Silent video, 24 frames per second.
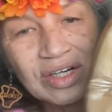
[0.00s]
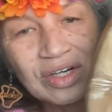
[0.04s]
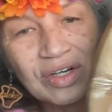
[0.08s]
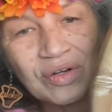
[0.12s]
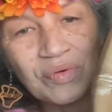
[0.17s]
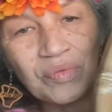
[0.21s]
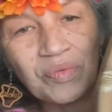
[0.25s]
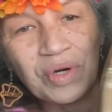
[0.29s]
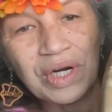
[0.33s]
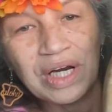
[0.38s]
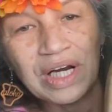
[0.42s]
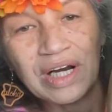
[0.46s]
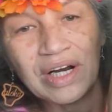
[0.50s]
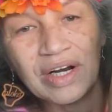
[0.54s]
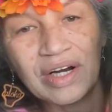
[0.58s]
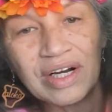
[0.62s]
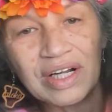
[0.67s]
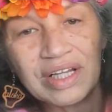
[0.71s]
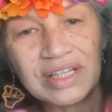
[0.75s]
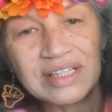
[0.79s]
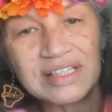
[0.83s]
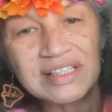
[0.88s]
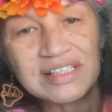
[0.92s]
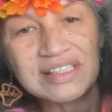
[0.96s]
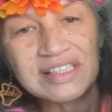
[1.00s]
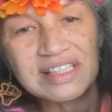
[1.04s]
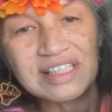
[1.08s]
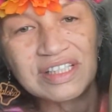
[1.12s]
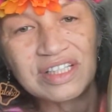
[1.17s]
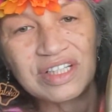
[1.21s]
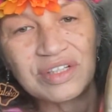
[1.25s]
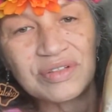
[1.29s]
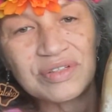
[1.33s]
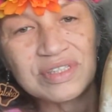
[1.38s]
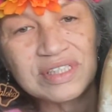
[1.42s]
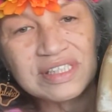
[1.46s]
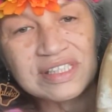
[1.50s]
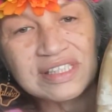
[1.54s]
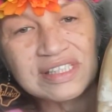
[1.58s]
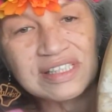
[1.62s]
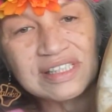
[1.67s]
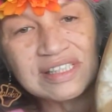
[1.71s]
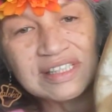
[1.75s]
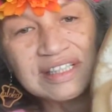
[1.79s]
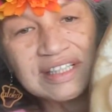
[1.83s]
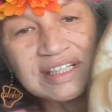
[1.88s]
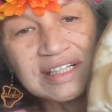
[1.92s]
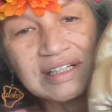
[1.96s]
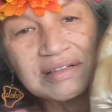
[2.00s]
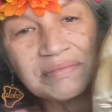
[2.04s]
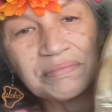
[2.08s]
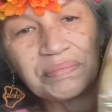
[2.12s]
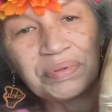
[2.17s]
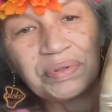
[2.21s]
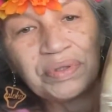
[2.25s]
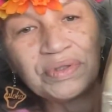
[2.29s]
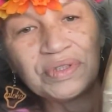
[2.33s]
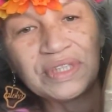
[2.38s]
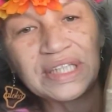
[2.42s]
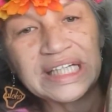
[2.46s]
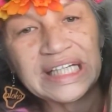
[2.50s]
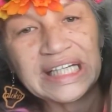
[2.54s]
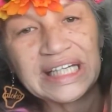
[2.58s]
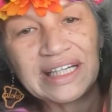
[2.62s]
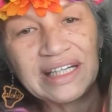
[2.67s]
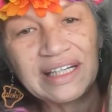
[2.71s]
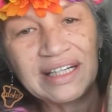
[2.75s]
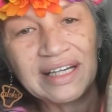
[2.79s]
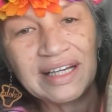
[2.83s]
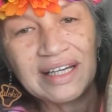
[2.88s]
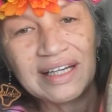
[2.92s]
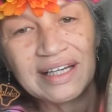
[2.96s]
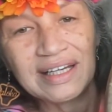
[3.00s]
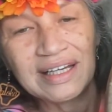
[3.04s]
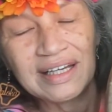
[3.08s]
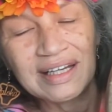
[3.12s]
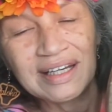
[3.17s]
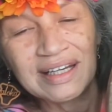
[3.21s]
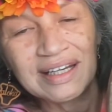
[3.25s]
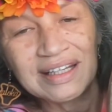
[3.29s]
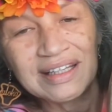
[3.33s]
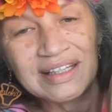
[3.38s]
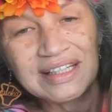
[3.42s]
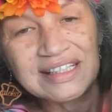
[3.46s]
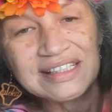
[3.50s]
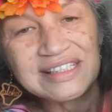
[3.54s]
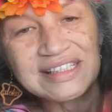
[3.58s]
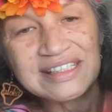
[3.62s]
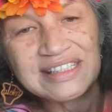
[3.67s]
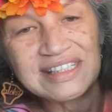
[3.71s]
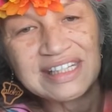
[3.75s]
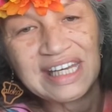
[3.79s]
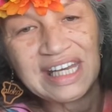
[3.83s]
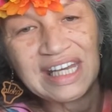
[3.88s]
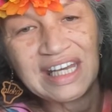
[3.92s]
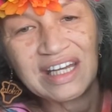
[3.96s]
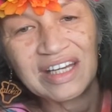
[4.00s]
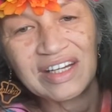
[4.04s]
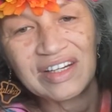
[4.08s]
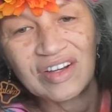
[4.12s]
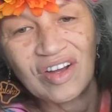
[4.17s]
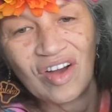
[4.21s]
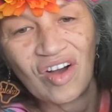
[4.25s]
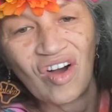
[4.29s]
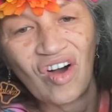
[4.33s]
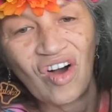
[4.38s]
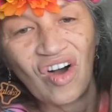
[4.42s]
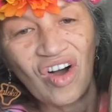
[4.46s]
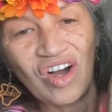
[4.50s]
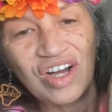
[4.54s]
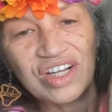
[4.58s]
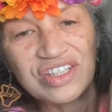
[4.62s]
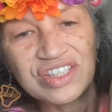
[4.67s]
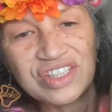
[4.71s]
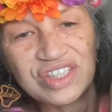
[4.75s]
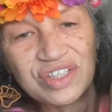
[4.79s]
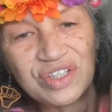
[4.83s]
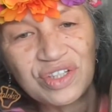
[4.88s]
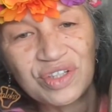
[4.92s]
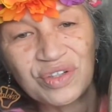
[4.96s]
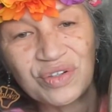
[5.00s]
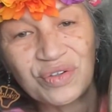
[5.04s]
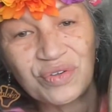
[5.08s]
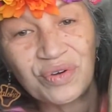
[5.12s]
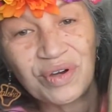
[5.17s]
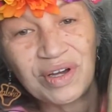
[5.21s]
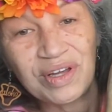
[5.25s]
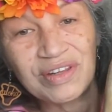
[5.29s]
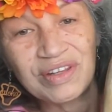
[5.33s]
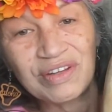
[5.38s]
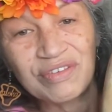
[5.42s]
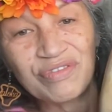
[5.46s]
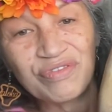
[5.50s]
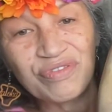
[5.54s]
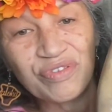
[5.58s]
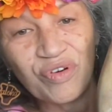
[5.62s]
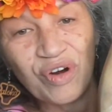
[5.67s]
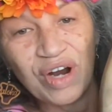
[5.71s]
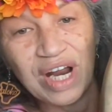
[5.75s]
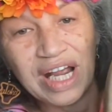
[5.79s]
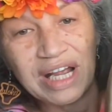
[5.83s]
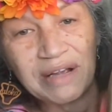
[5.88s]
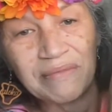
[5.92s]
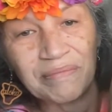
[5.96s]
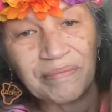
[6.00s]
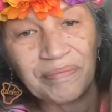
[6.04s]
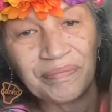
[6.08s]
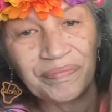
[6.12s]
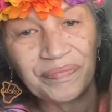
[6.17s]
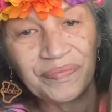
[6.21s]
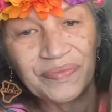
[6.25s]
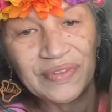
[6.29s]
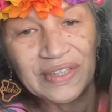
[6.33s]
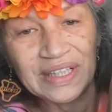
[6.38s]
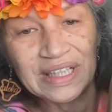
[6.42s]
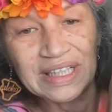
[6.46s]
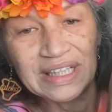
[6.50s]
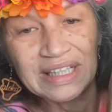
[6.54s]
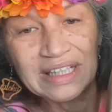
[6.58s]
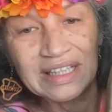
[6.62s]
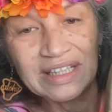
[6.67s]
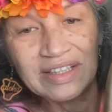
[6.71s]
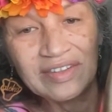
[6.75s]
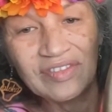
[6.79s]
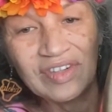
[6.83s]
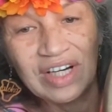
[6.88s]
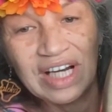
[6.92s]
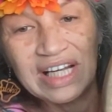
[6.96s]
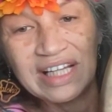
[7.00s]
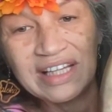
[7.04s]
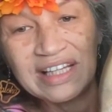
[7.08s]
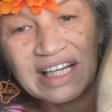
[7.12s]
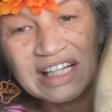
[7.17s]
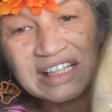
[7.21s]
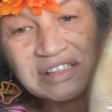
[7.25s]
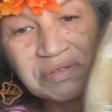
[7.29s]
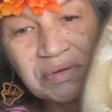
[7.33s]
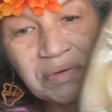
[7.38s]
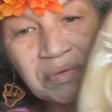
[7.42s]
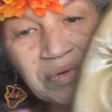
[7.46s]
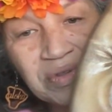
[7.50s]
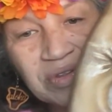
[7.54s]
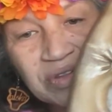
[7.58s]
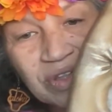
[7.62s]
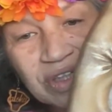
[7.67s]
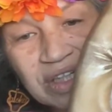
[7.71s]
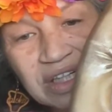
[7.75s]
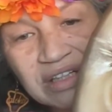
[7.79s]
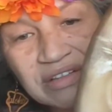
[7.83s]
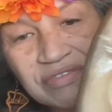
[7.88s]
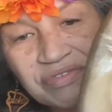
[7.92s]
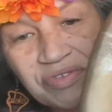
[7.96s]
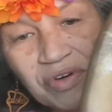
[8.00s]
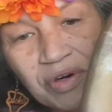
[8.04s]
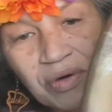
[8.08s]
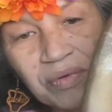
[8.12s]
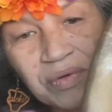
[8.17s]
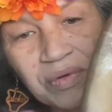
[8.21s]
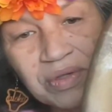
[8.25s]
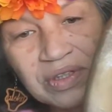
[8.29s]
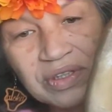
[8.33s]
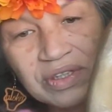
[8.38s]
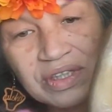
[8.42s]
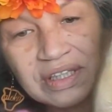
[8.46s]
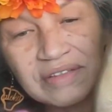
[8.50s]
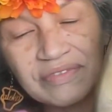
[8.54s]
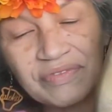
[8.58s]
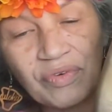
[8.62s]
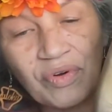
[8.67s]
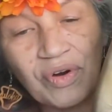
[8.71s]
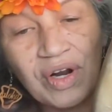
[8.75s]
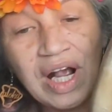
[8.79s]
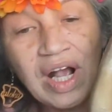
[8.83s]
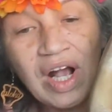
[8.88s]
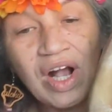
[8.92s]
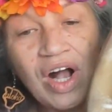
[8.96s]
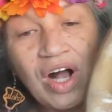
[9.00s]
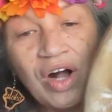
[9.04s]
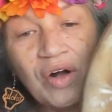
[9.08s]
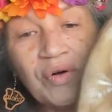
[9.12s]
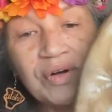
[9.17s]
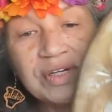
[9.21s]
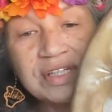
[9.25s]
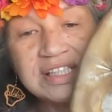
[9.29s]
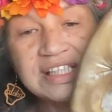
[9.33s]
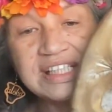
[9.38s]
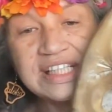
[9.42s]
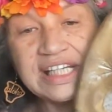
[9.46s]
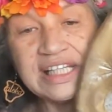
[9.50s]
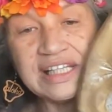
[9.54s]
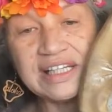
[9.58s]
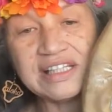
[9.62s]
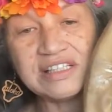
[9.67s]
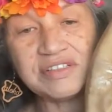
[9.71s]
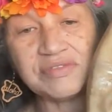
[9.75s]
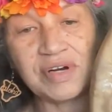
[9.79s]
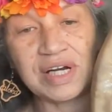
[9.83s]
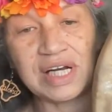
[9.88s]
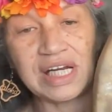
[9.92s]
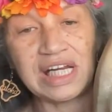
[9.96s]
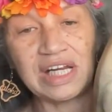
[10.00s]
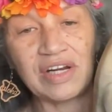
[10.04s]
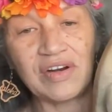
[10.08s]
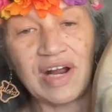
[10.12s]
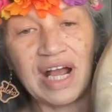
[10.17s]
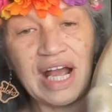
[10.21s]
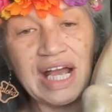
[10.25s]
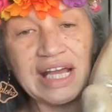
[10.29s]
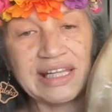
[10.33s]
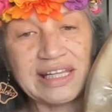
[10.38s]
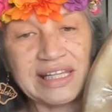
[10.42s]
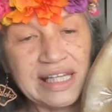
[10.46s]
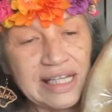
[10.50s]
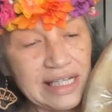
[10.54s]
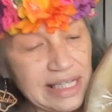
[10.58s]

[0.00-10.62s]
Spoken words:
where the sinew is pulling the skin onto the frame, right? And that's what we're looking for. We're looking for, oh, and see this right here? I think